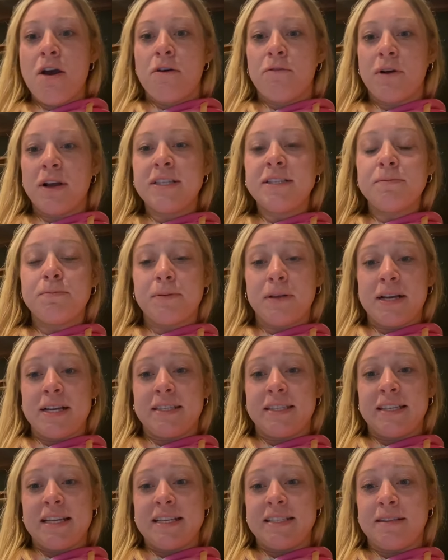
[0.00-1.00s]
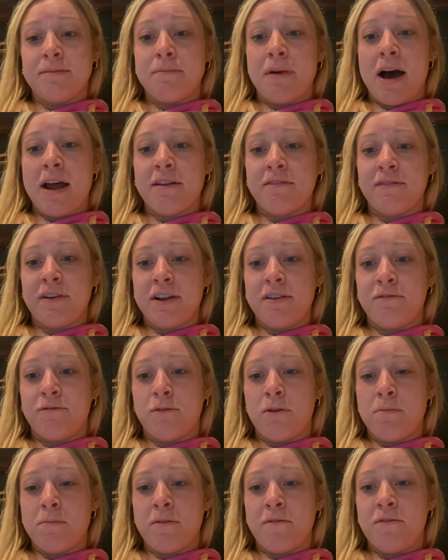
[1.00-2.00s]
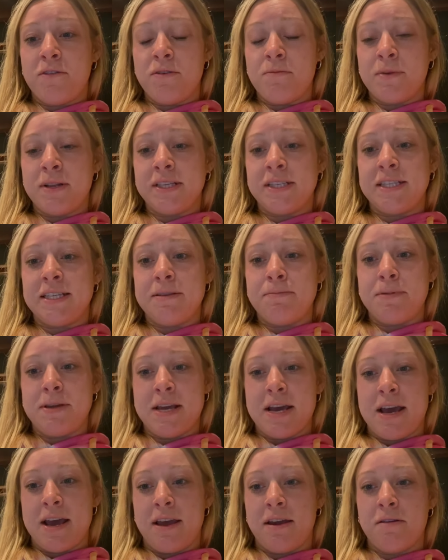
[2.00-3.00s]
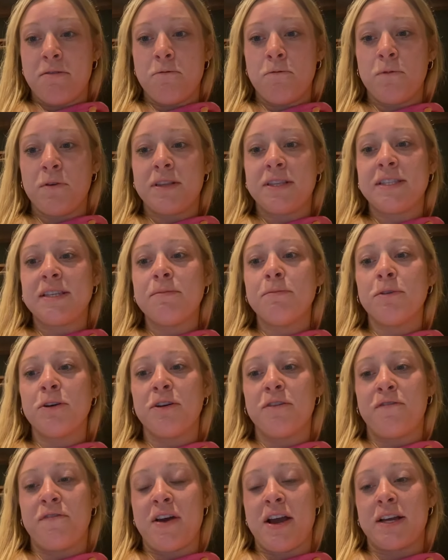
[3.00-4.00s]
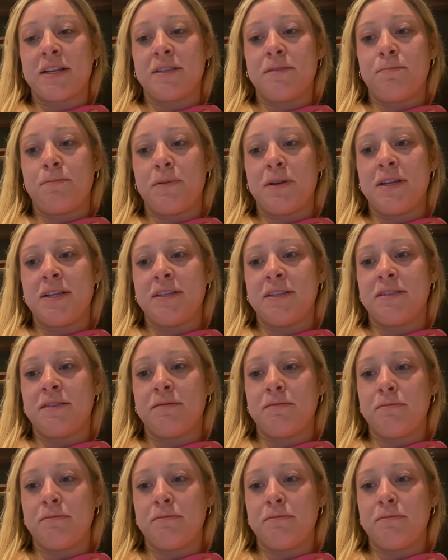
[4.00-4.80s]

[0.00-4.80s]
Reteplase is a modified form of human TPA with similar effects, but a